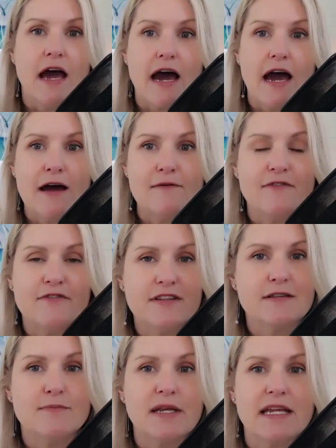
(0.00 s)
um,
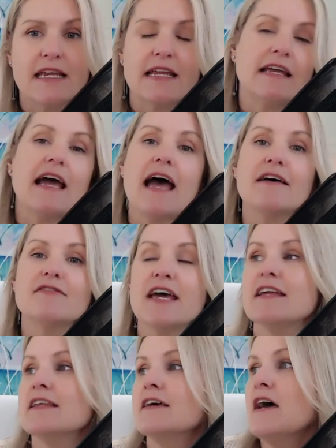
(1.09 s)
visibility, and
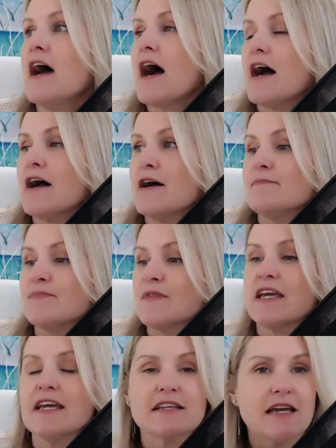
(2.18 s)
then um,
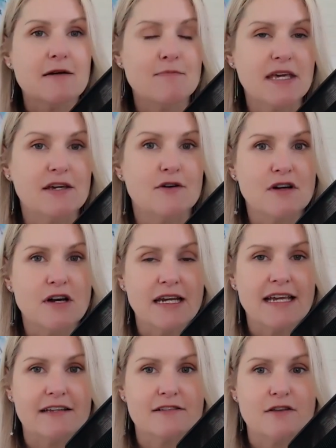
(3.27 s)
it can be your colleagues.